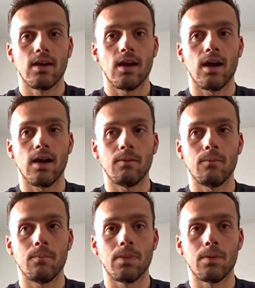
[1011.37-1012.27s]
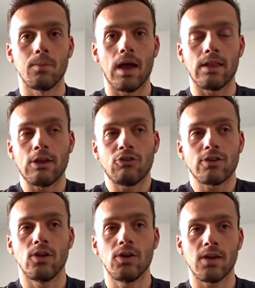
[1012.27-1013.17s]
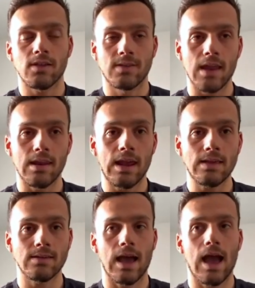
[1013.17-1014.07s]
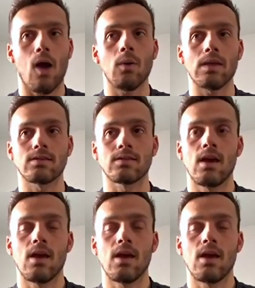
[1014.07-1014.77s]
Um, and they just look at the techniques and how it's